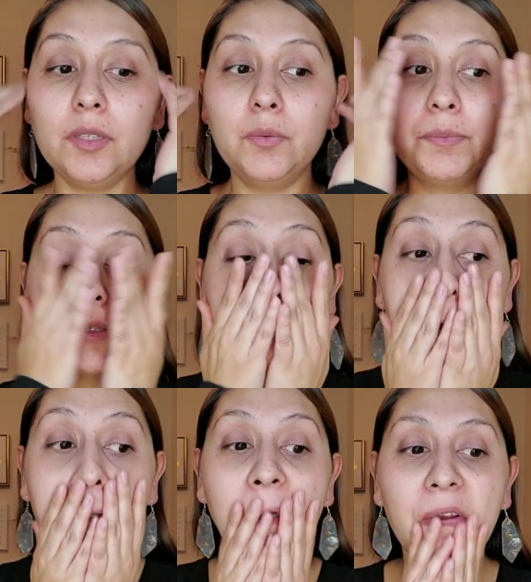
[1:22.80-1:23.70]
we've been doing
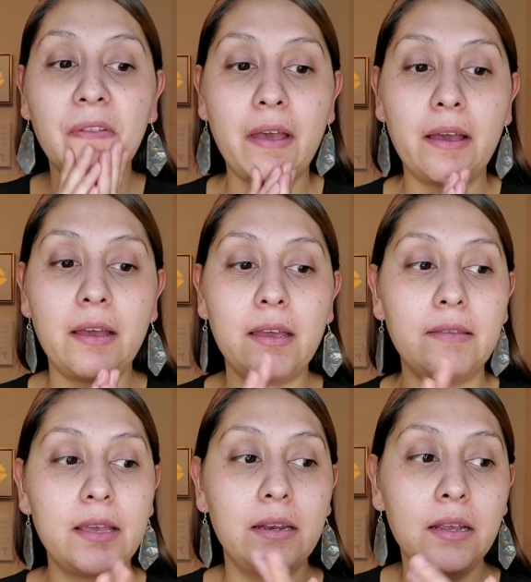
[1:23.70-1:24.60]
a lot of that,
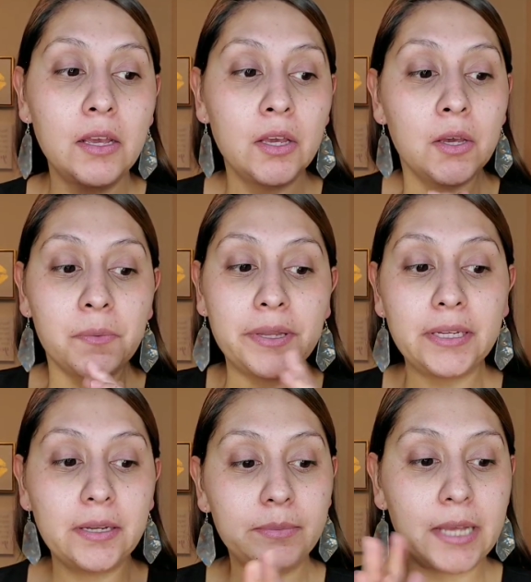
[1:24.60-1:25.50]
and then we
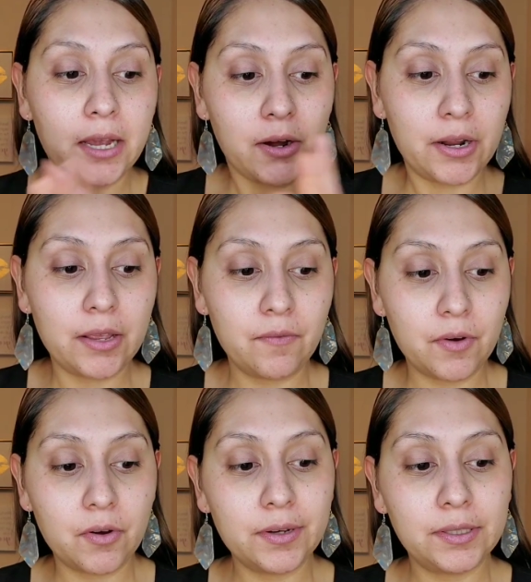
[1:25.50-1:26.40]
ended up decorating
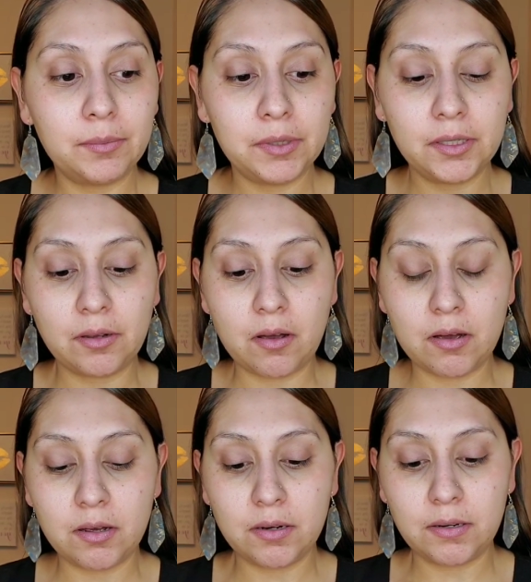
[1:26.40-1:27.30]
for Christmas
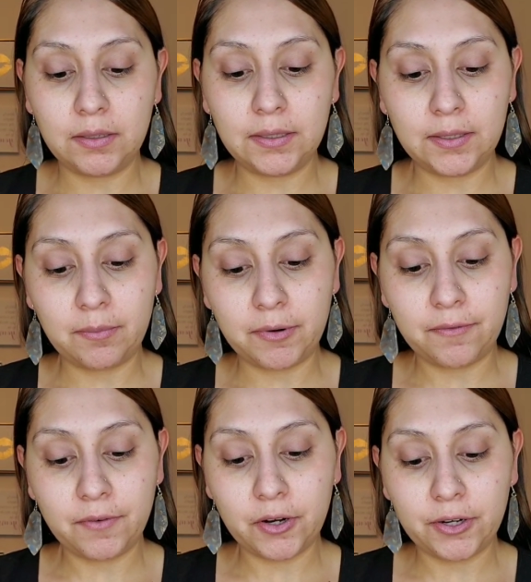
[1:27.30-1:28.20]
on December
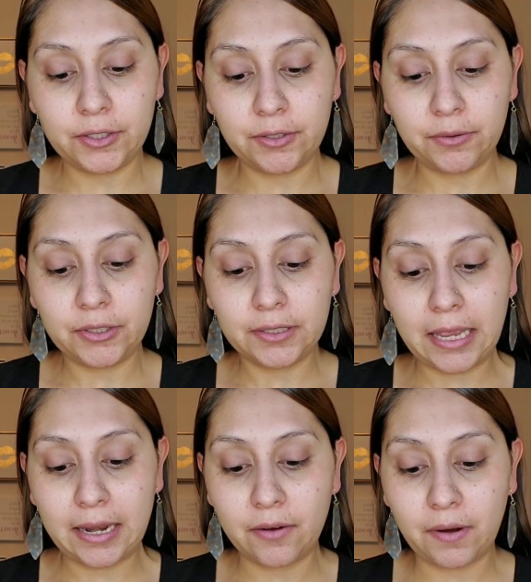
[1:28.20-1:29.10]
1st, so just
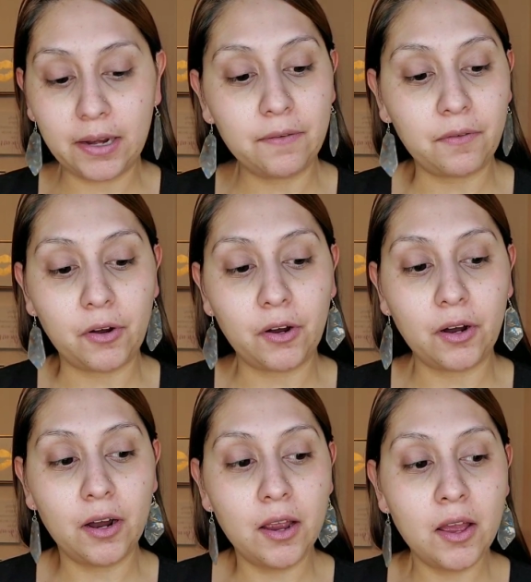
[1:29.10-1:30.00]
getting ready
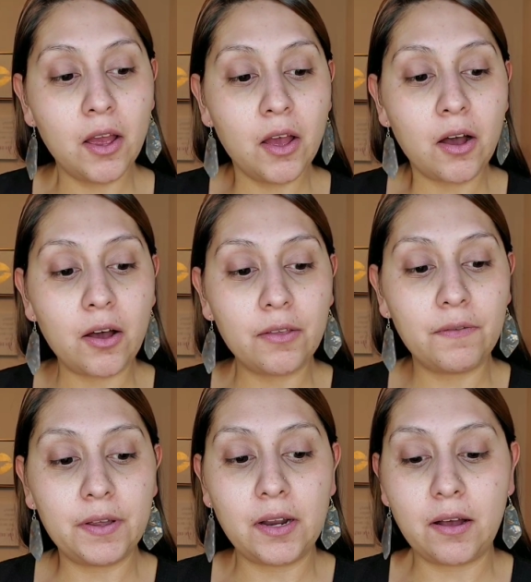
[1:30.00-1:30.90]
for all the
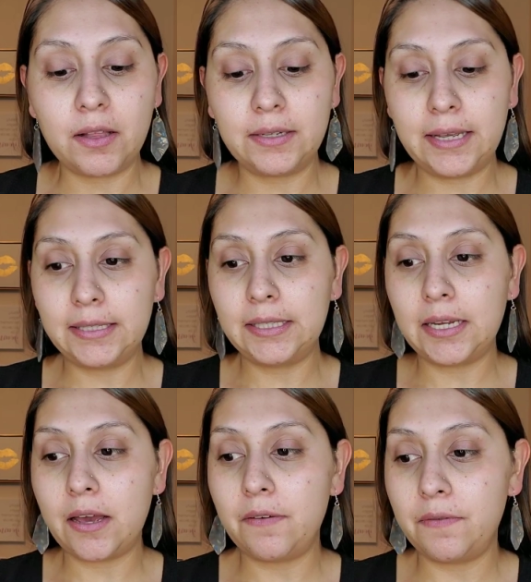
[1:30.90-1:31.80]
fun holiday
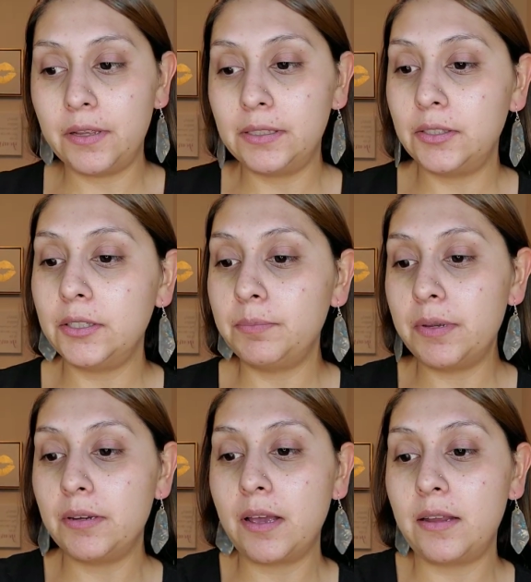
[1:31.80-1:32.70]
stuff. It's just
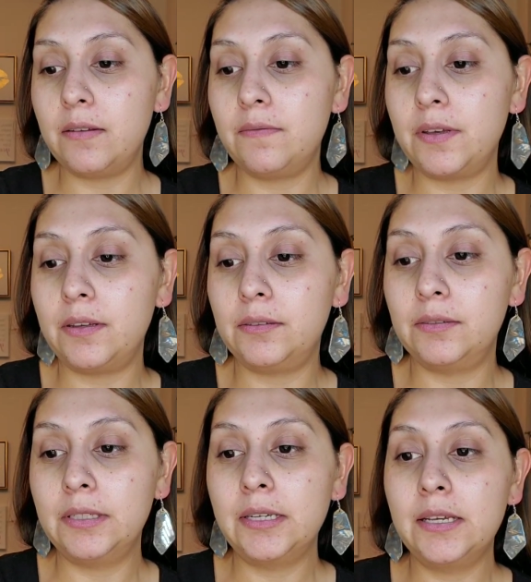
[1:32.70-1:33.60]
been kind of a
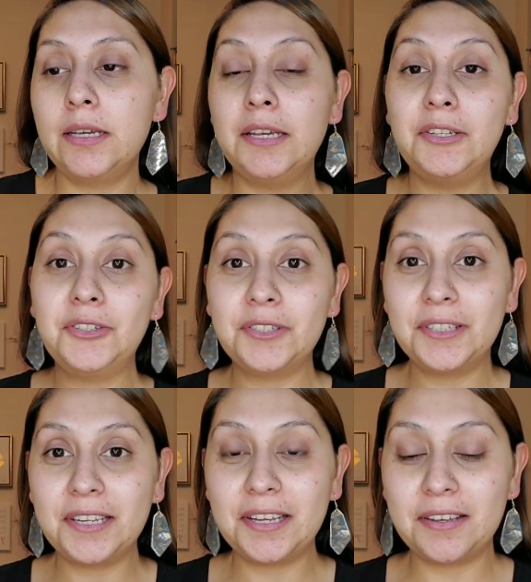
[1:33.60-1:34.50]

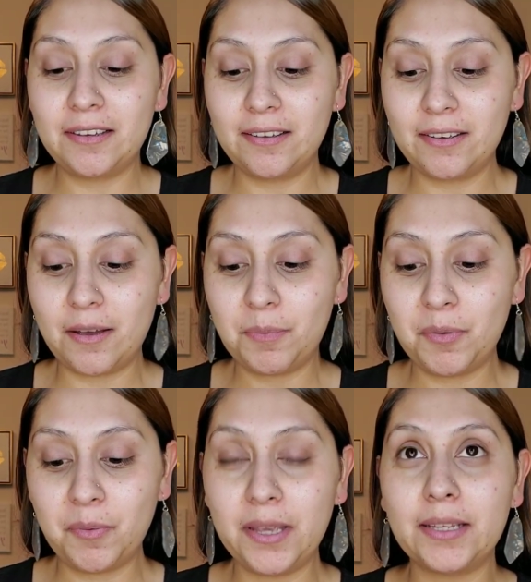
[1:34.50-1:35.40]
interesting
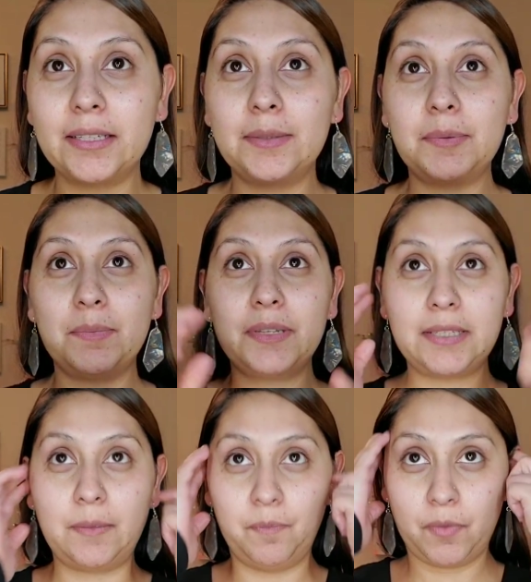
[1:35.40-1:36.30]
couple weeks. It's been
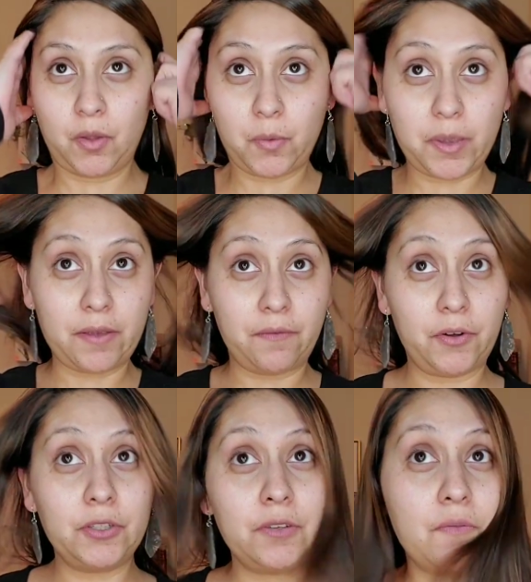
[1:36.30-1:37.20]
busy. Okay,
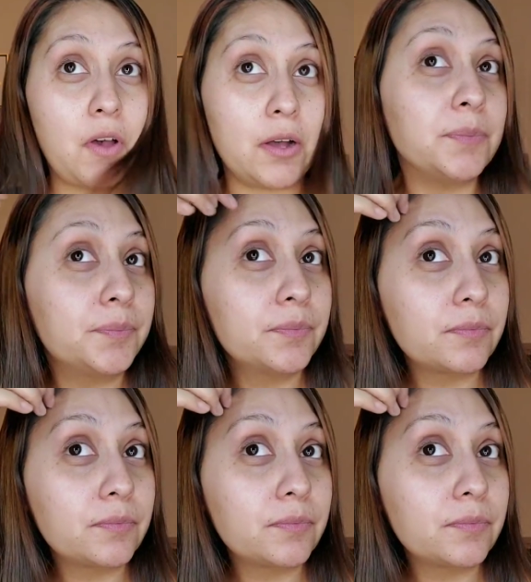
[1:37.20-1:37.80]
first of all,